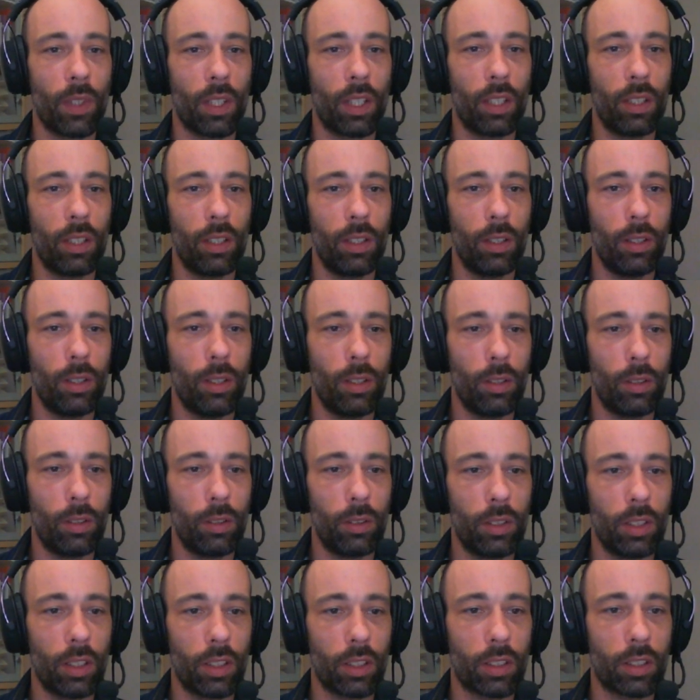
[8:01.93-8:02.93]
And you
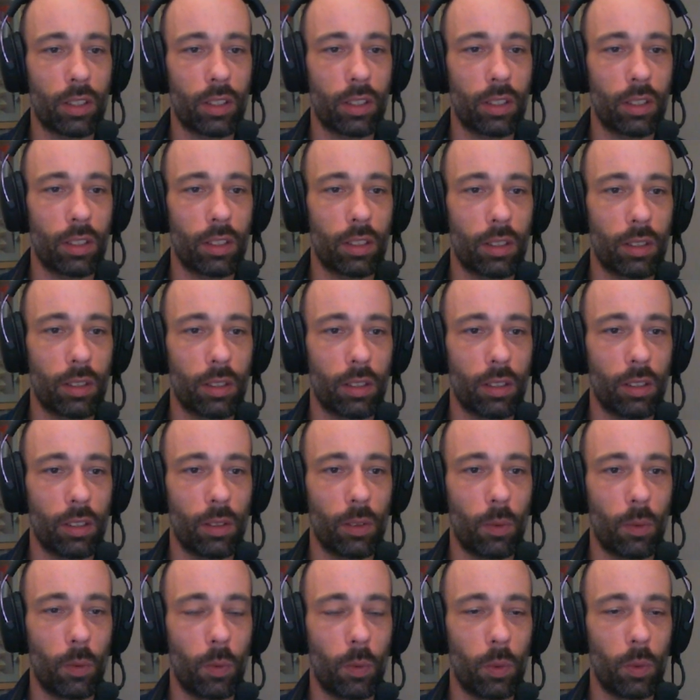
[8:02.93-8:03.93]
just
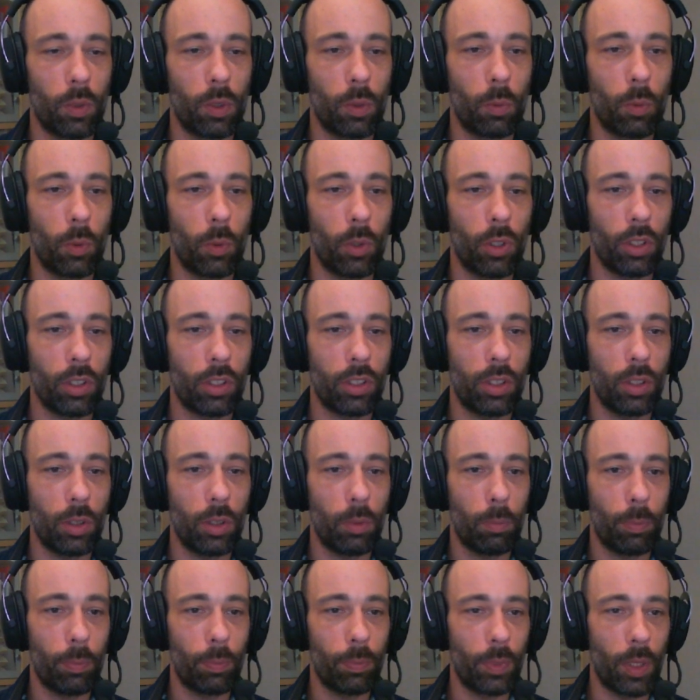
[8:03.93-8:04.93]
the words
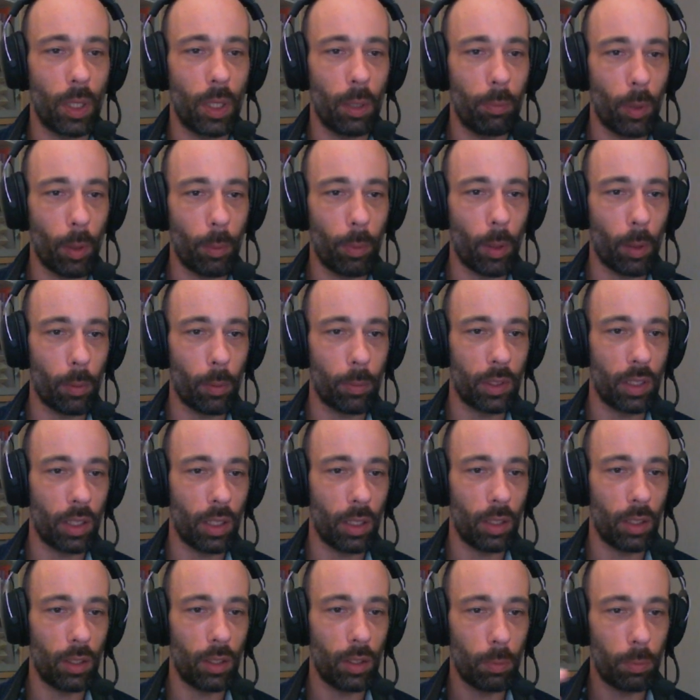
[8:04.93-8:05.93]
they pop up,
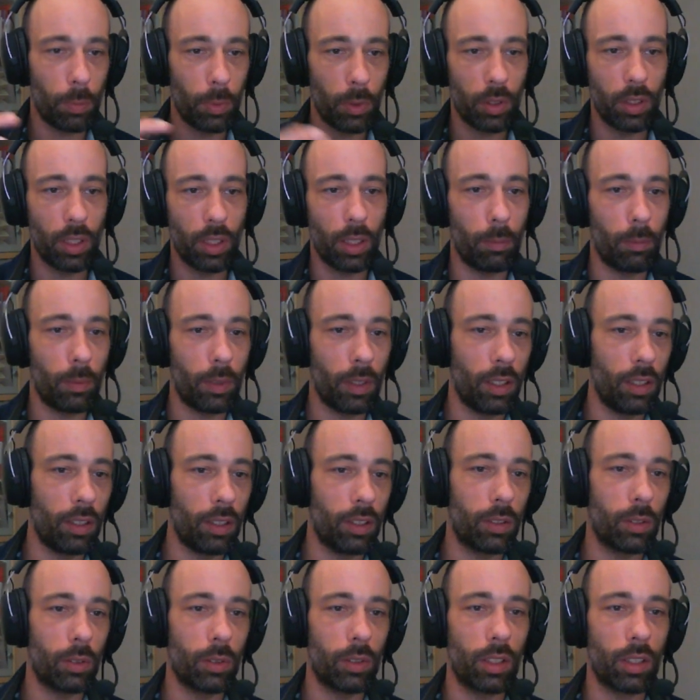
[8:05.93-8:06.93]
you put them
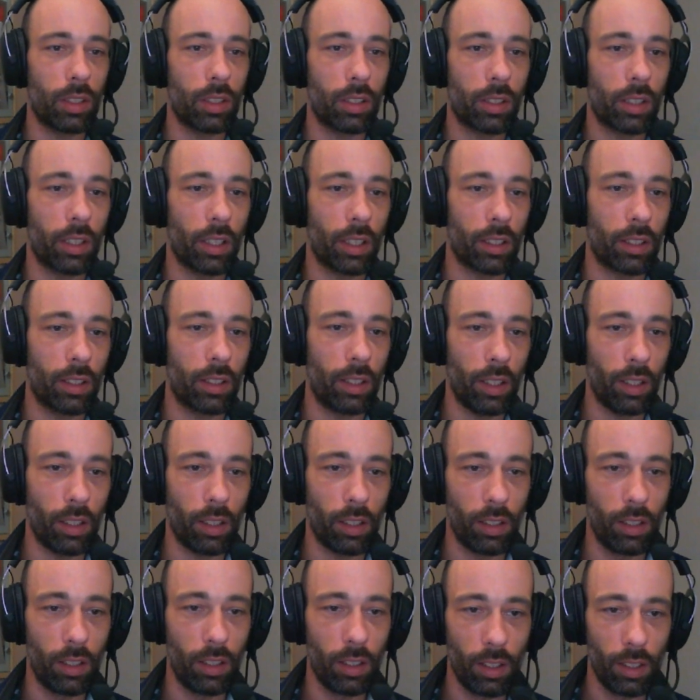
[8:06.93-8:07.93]
into this like
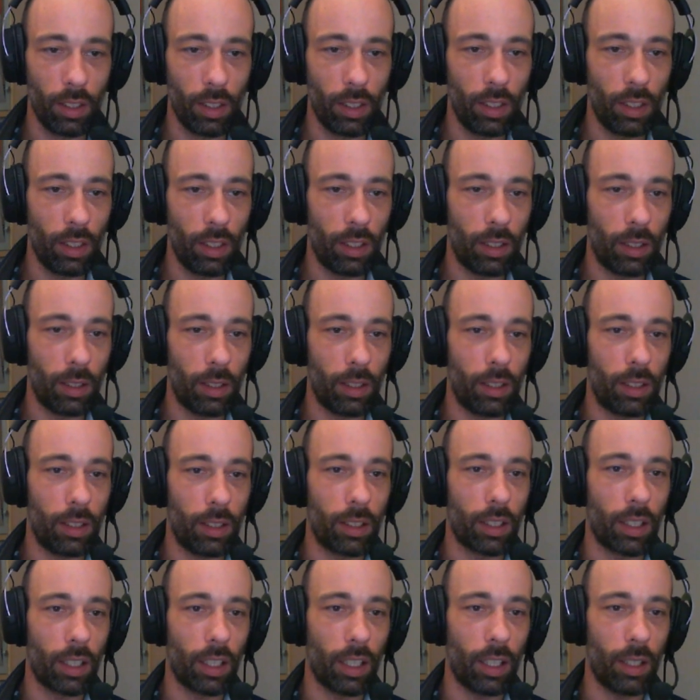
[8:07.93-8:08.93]
little
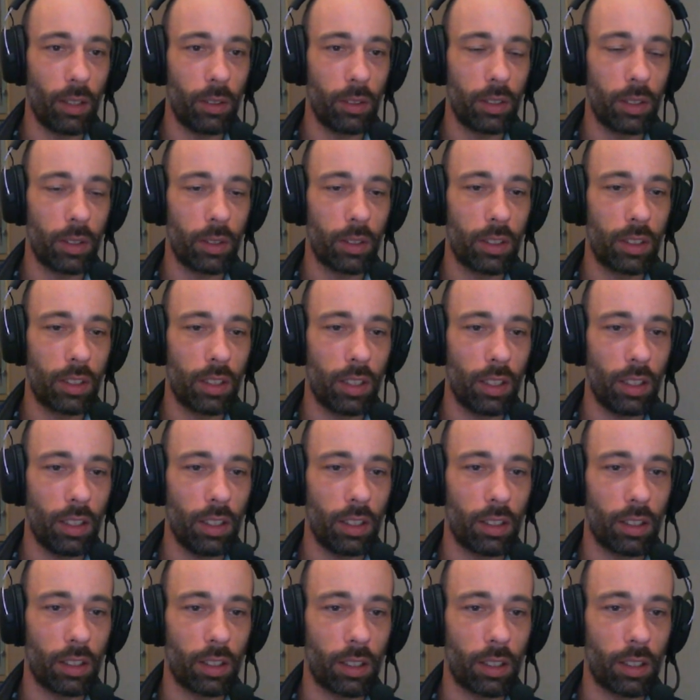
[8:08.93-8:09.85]
cloud, you could say.